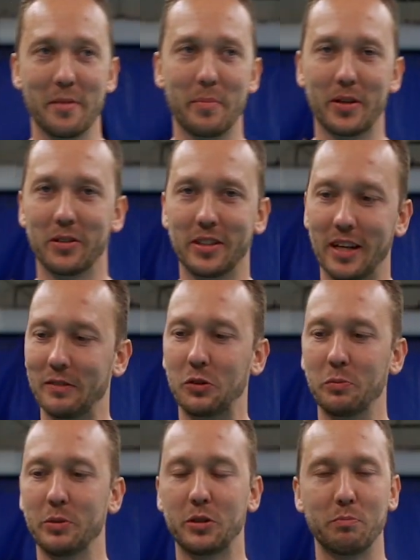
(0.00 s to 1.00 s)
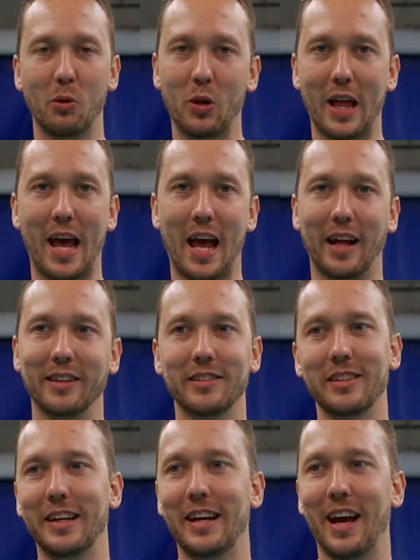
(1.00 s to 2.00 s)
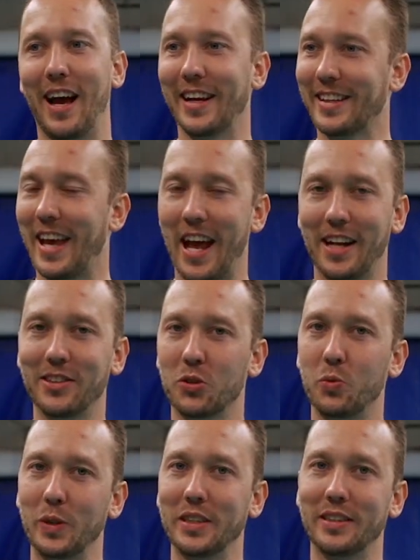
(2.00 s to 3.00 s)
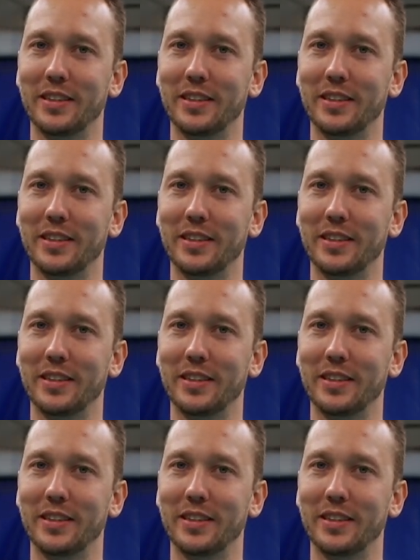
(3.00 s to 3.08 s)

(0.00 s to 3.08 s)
because I have super small hands. I cannot squeeze